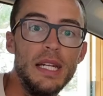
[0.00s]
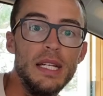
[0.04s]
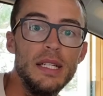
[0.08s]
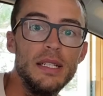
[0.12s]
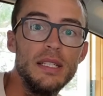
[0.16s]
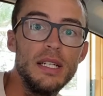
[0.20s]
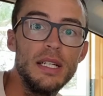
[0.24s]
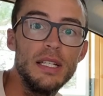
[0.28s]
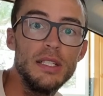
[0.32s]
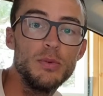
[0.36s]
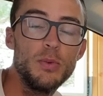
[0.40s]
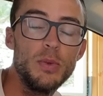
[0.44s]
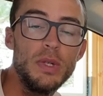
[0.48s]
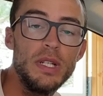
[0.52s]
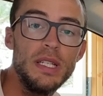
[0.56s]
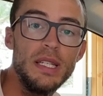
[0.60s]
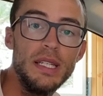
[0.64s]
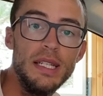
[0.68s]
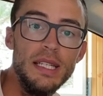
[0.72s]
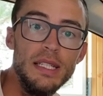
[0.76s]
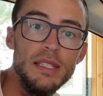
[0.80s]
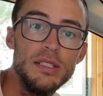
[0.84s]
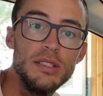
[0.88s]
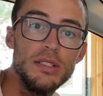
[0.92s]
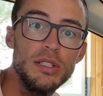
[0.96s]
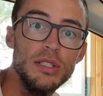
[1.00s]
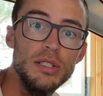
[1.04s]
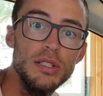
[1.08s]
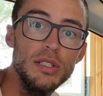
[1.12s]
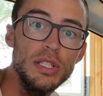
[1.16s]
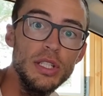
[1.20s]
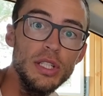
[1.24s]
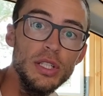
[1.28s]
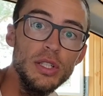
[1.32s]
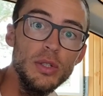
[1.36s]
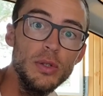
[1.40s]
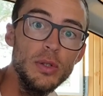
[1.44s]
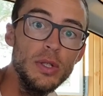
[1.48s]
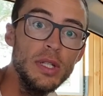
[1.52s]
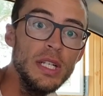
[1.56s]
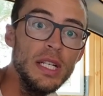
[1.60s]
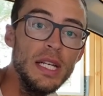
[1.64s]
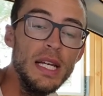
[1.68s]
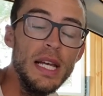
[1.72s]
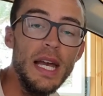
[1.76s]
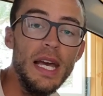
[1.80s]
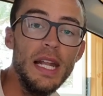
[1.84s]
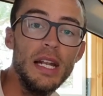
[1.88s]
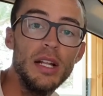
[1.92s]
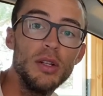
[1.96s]
it does what it needs to do,
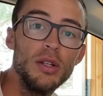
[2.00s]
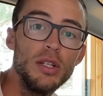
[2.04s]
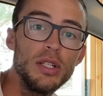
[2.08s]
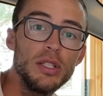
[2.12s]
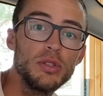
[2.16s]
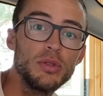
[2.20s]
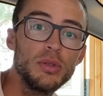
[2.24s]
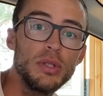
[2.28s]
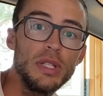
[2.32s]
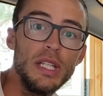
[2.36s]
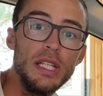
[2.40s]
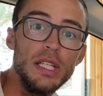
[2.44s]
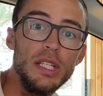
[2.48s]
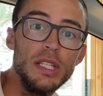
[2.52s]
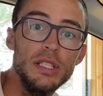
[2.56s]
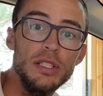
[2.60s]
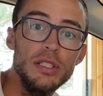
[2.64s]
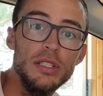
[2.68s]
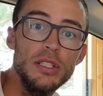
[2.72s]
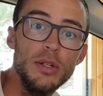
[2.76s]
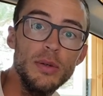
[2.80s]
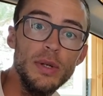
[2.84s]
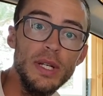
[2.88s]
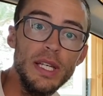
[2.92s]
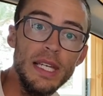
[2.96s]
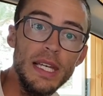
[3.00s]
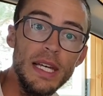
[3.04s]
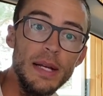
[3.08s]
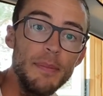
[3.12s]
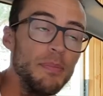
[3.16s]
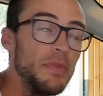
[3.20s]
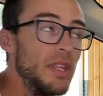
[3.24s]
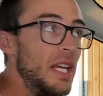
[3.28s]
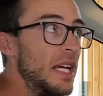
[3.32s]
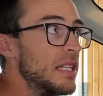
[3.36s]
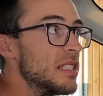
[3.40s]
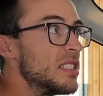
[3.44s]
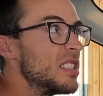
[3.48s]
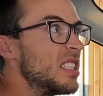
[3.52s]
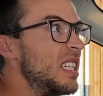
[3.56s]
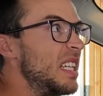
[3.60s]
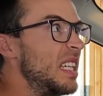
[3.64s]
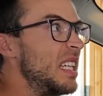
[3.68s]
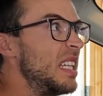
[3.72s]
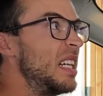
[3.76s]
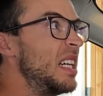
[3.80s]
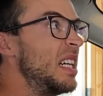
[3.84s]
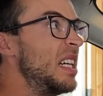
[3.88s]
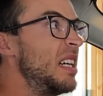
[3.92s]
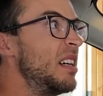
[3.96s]
and it looks really good doing it. It has
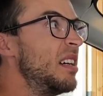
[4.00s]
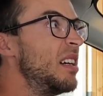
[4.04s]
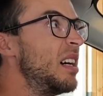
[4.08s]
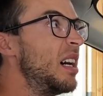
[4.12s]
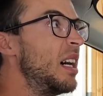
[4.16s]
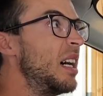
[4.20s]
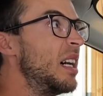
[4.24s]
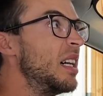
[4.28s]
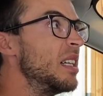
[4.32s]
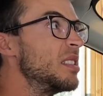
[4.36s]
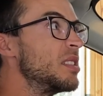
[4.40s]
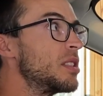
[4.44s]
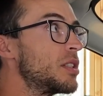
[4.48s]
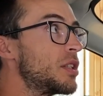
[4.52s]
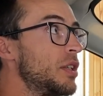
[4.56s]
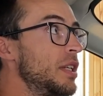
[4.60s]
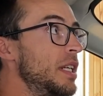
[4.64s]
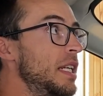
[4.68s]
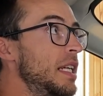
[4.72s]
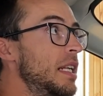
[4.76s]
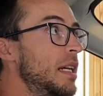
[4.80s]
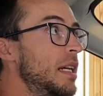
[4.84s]
a screen